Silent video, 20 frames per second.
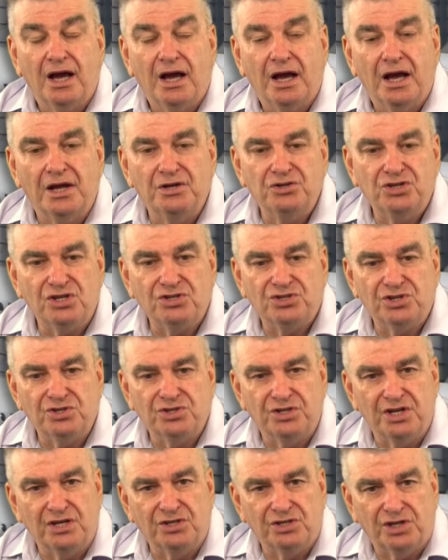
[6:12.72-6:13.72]
And just as
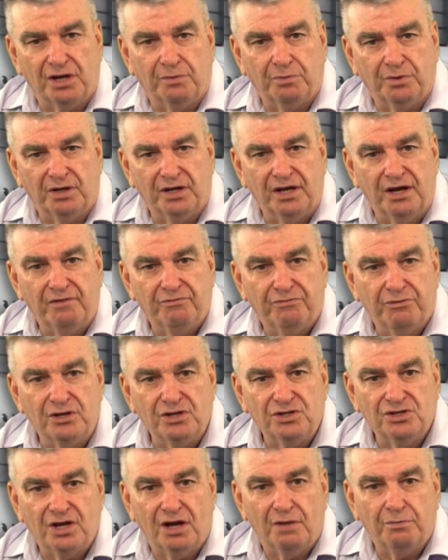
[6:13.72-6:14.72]
an example here, for
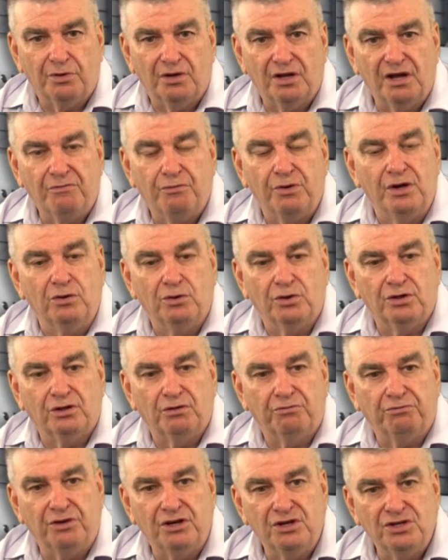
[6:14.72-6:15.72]
example, if we look at
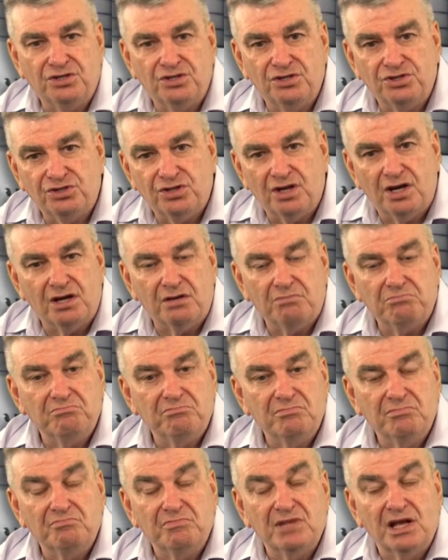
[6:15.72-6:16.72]
the finish to start,
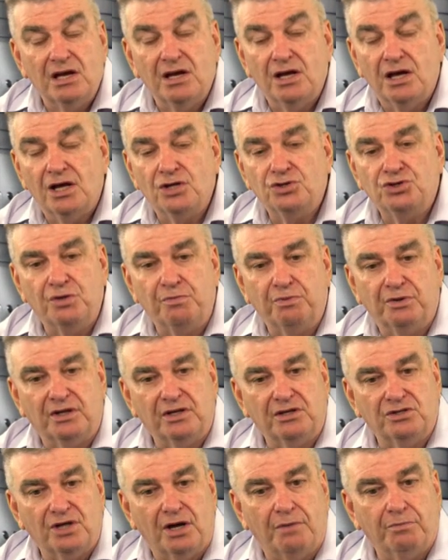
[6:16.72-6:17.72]
a simple
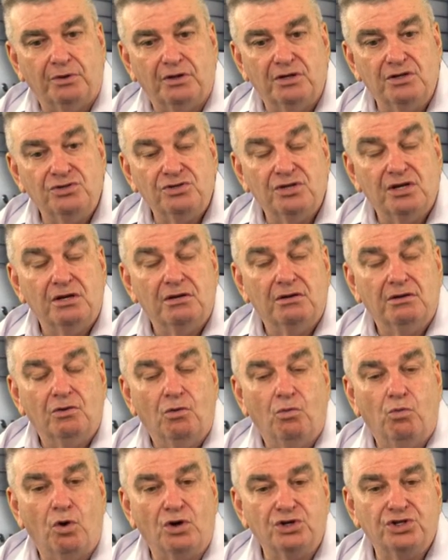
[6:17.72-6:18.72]
example is
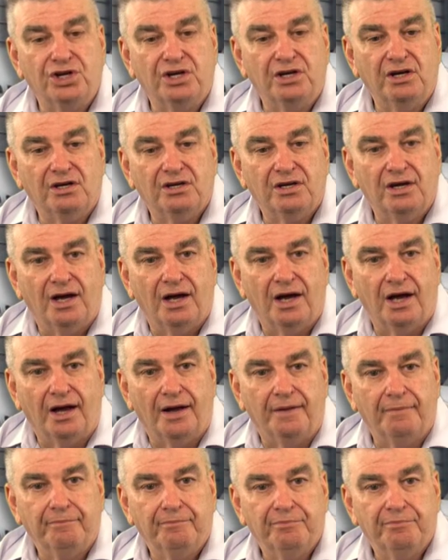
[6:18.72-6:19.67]
washing a car.